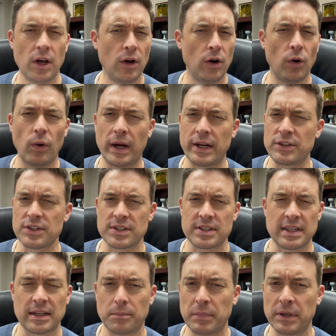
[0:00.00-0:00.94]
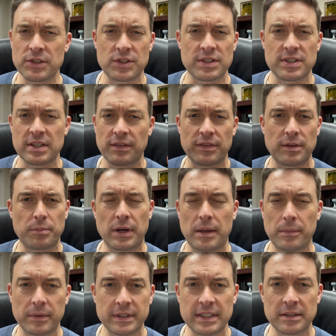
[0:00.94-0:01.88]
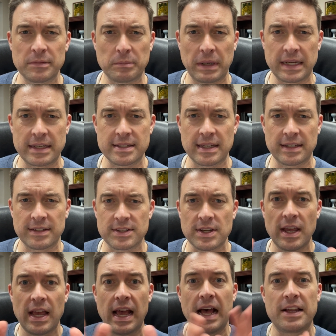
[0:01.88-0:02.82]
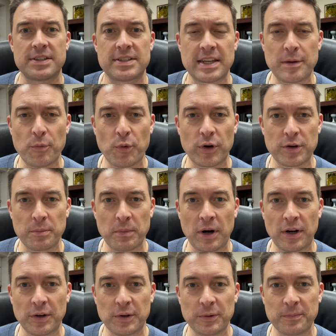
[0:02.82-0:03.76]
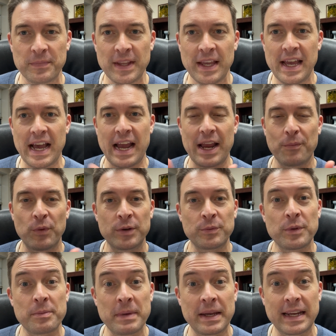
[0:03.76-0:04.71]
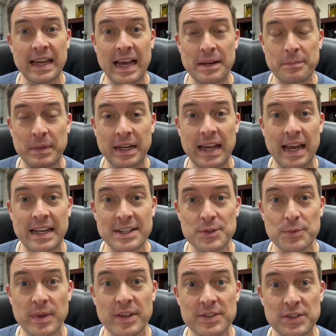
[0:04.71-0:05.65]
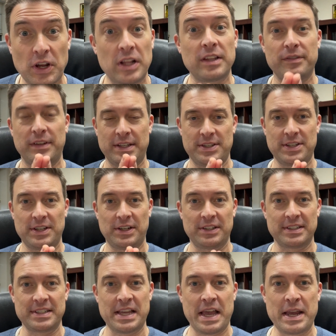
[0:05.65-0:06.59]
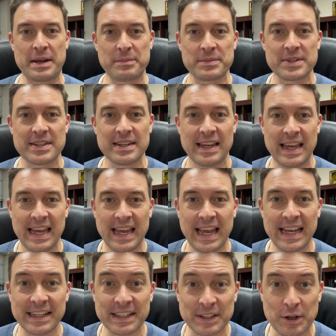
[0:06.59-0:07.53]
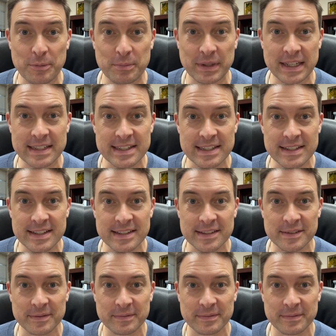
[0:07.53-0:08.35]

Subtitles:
Oh, I just said a bunch of stuff that probably didn't make sense. I'll say more tomorrow. I am one with my God. My God is with us, all of us, at all times and in all places.